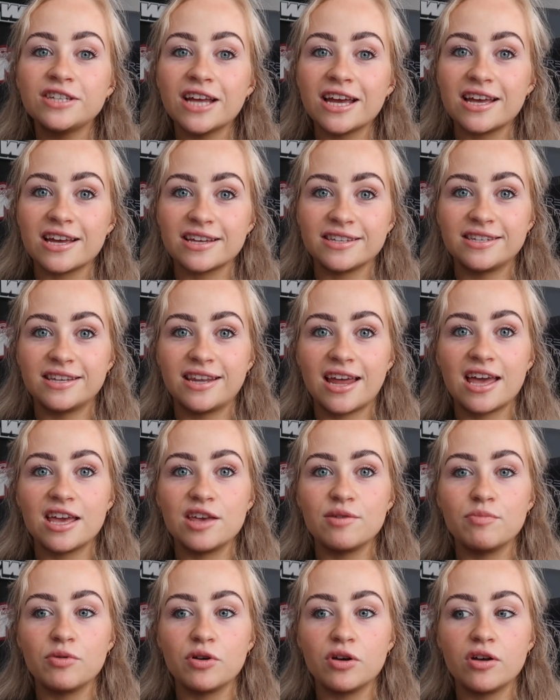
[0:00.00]
day
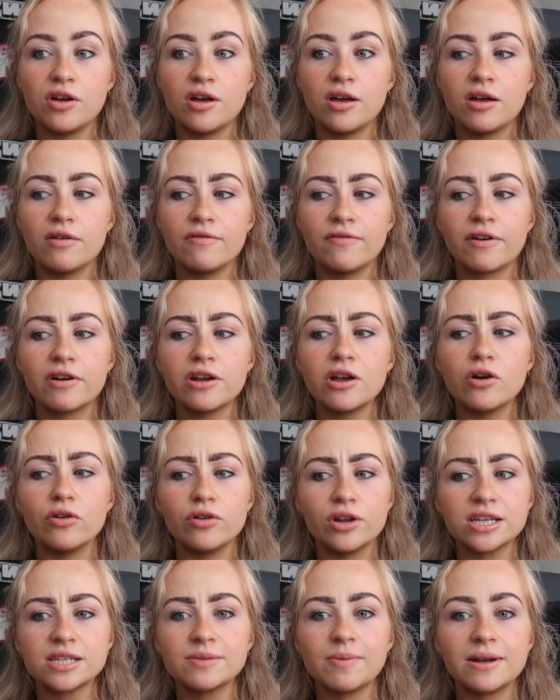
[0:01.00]
yesterday, but a very
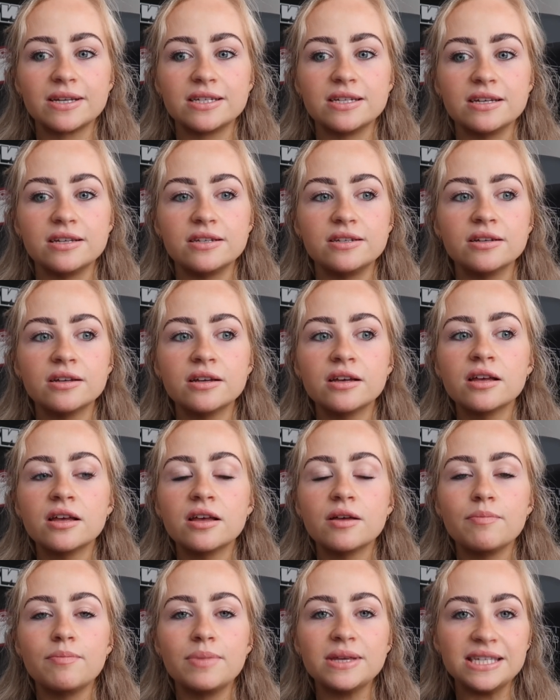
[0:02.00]
unexpected
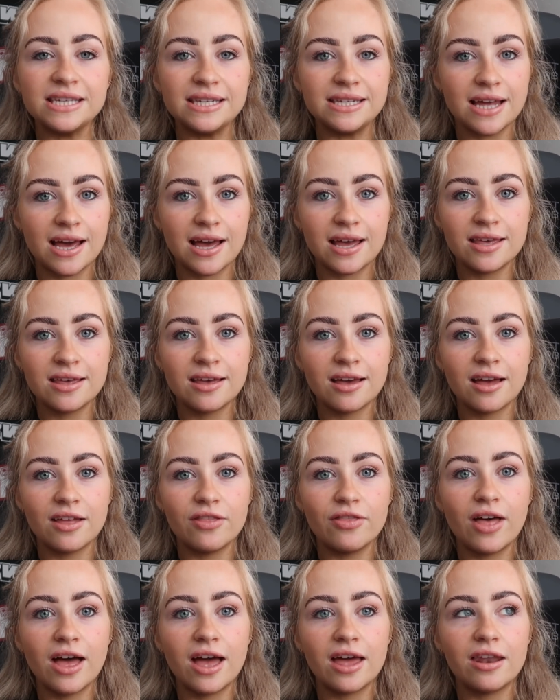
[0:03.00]
busy day,
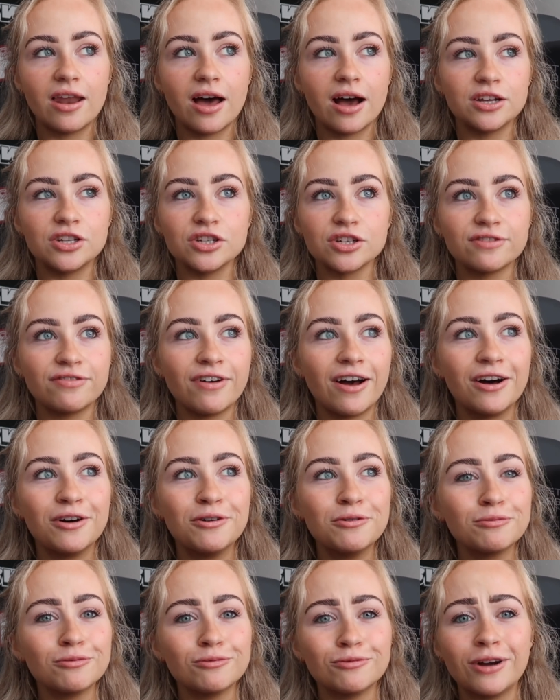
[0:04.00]
and then I just
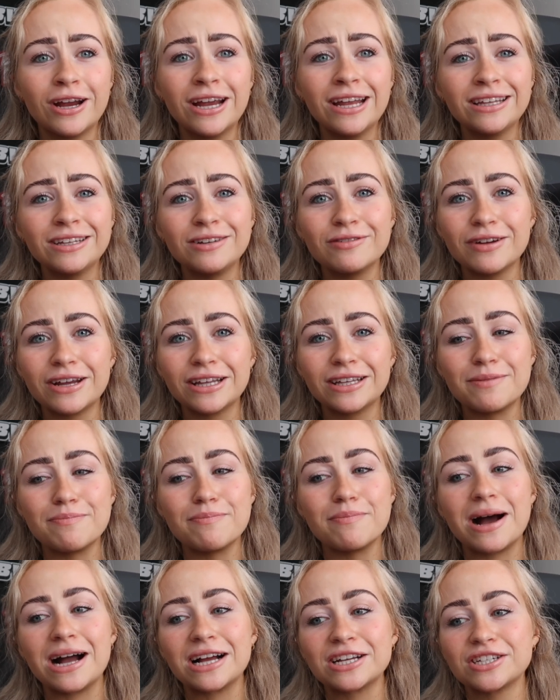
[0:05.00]
felt really
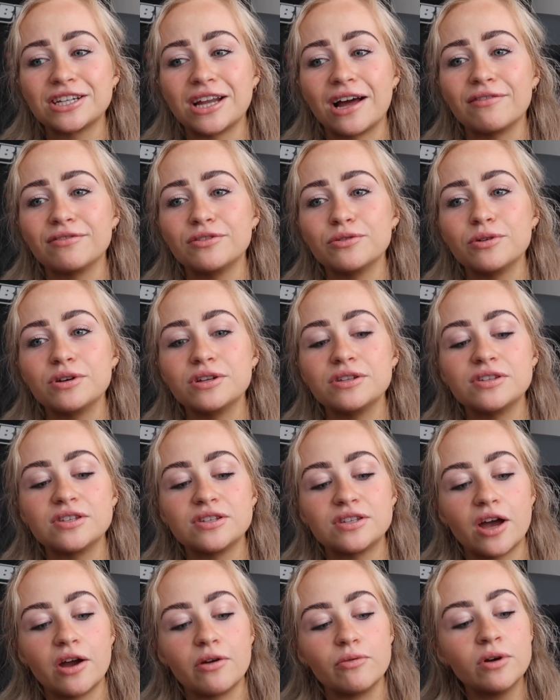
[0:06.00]
mashed afterwards.
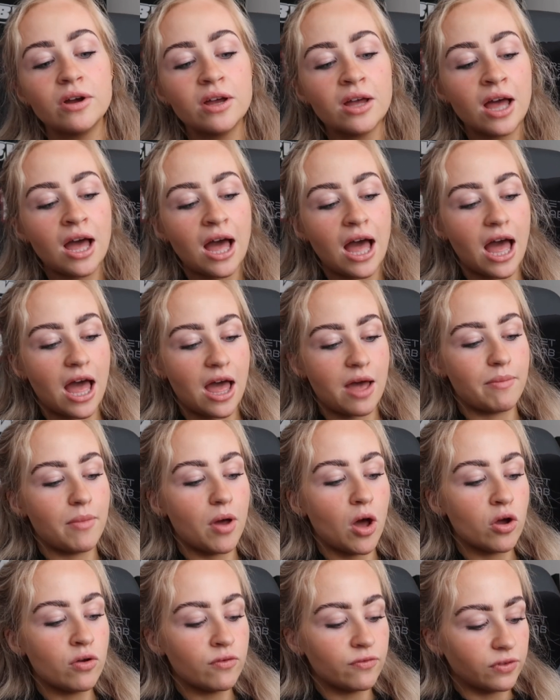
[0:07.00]
So
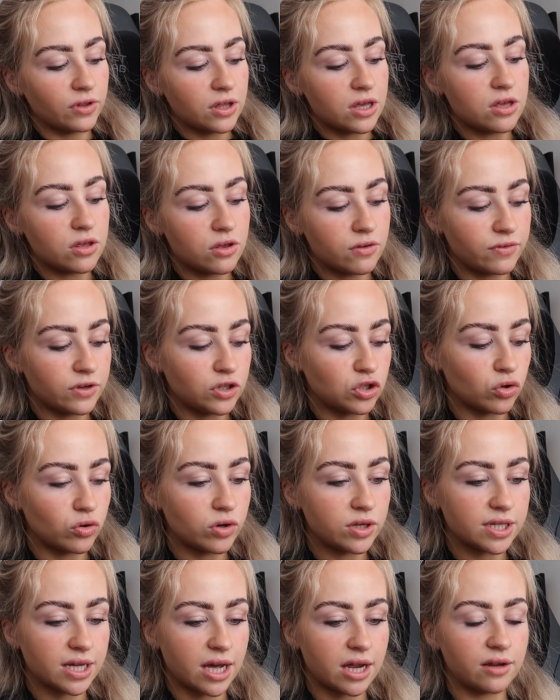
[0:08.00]
hopefully you've
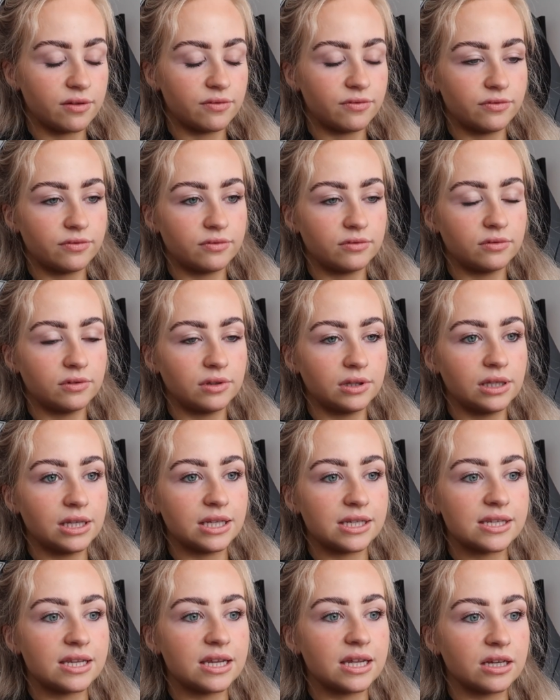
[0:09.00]
enjoyed kind of
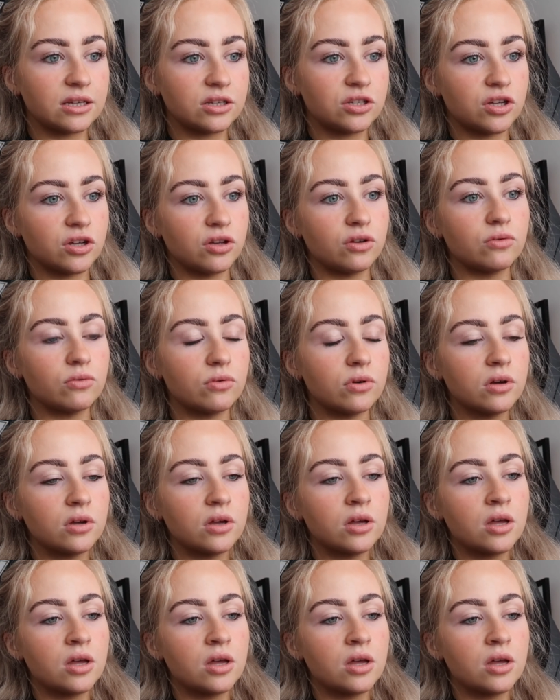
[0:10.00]
listening to